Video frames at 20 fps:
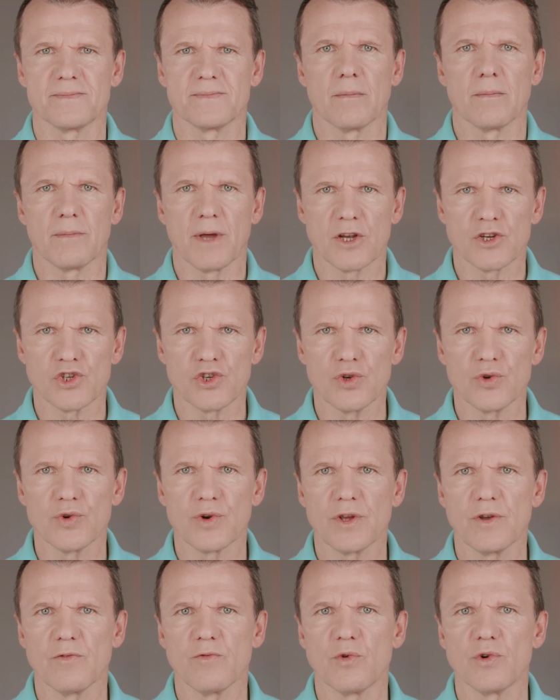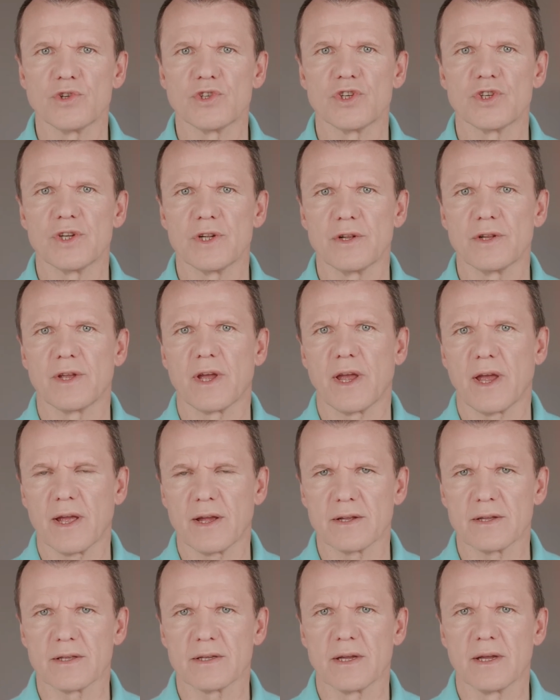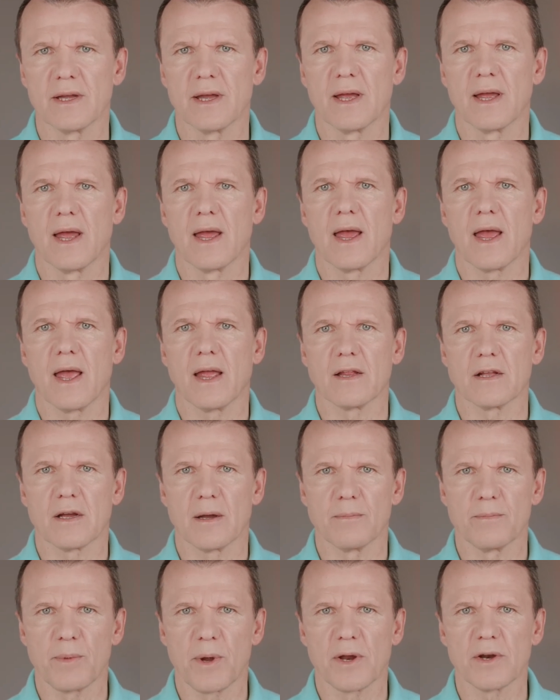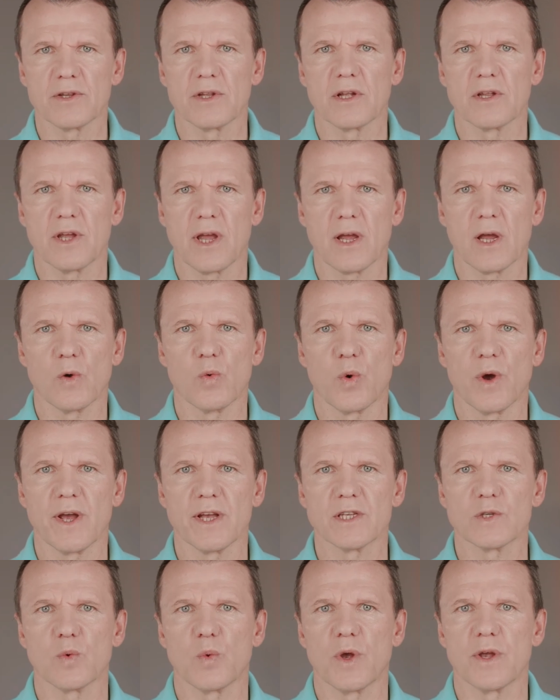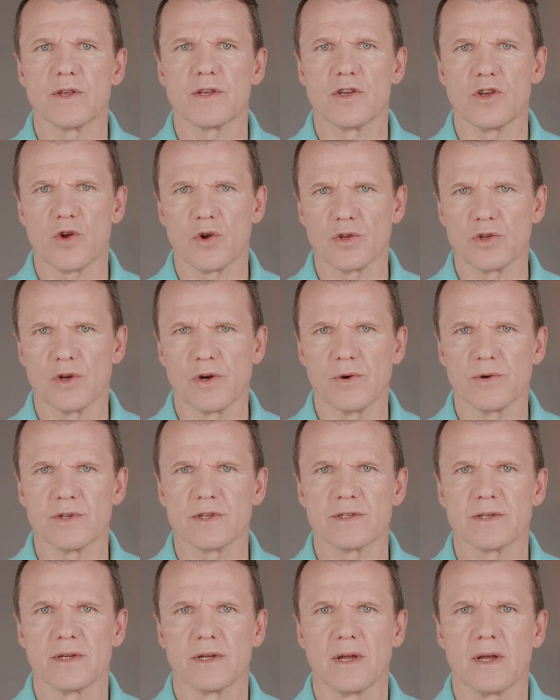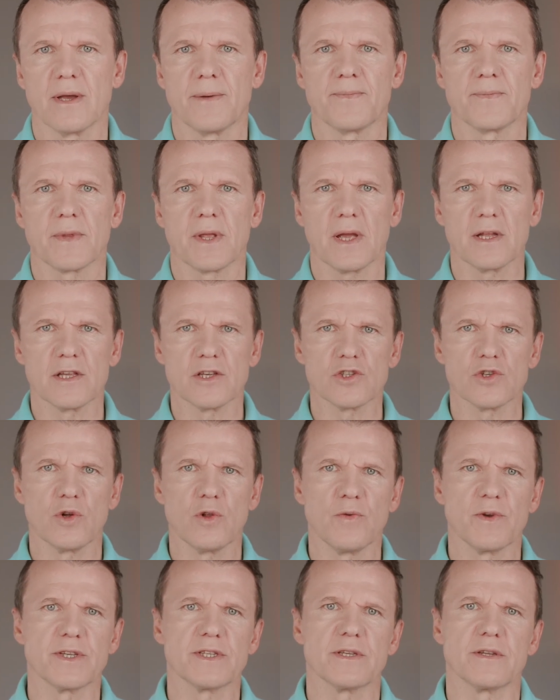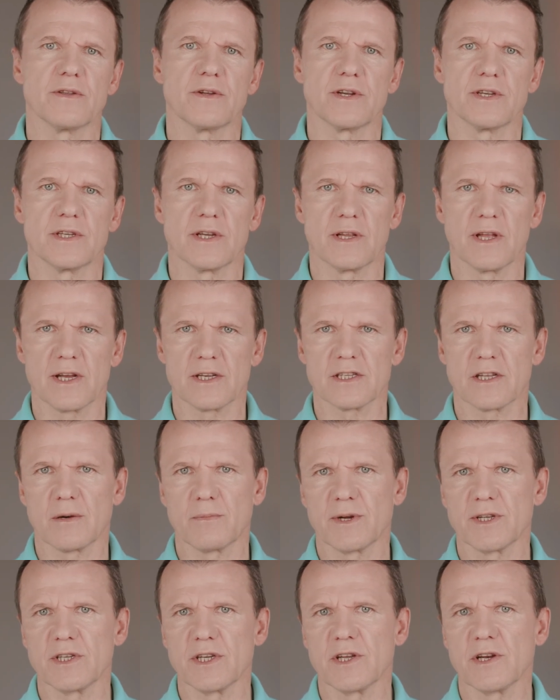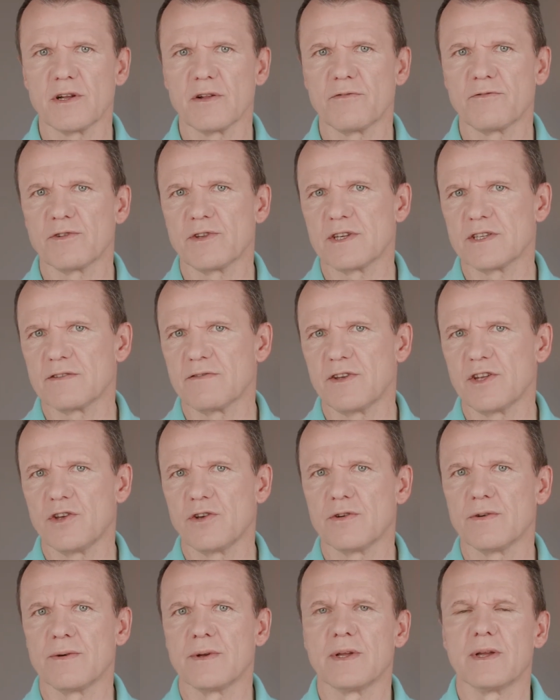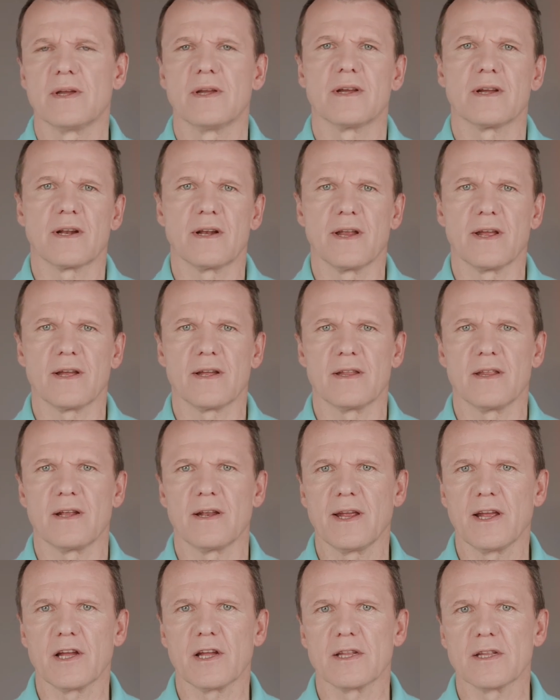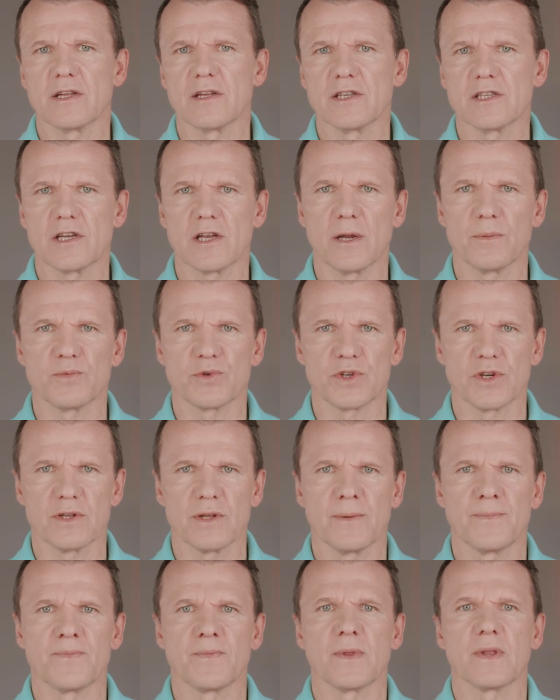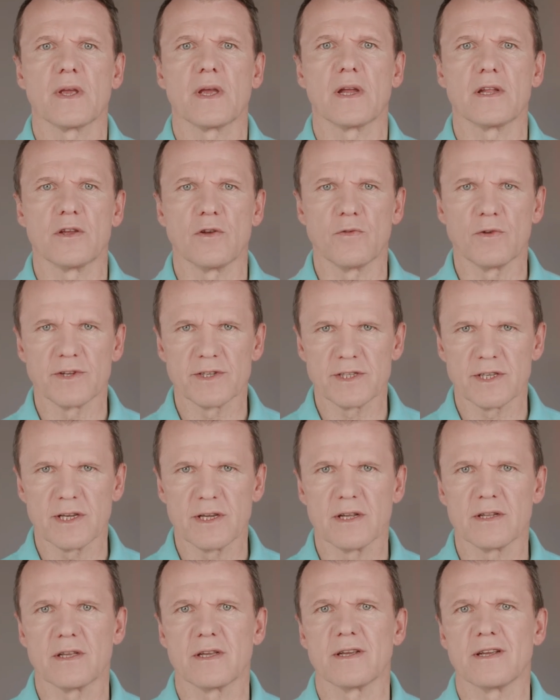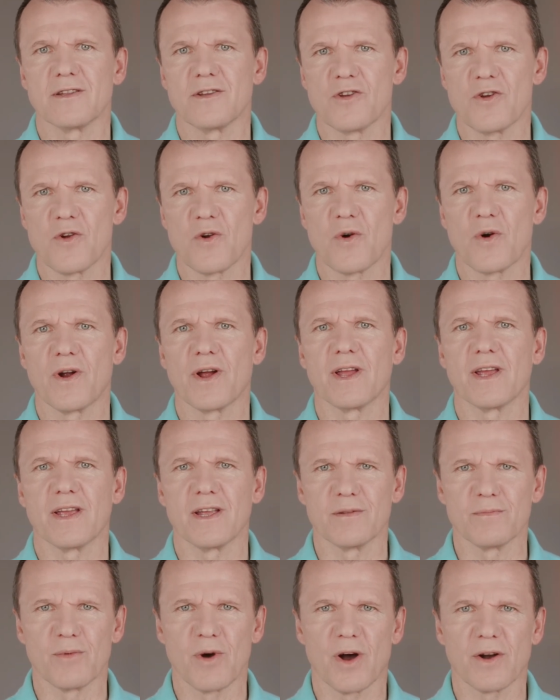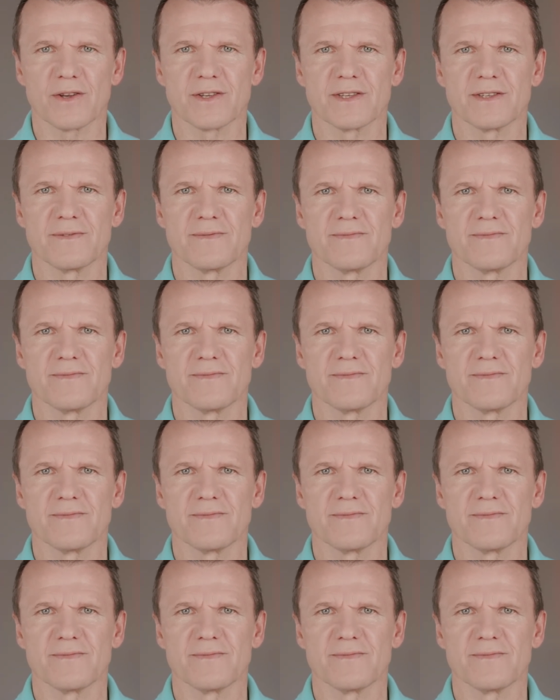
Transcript: Make sure you watch till the end and compare the takeaways with your notes. And as always, there is an extra material for this video. Click the link in the description and you will see it in your inbox.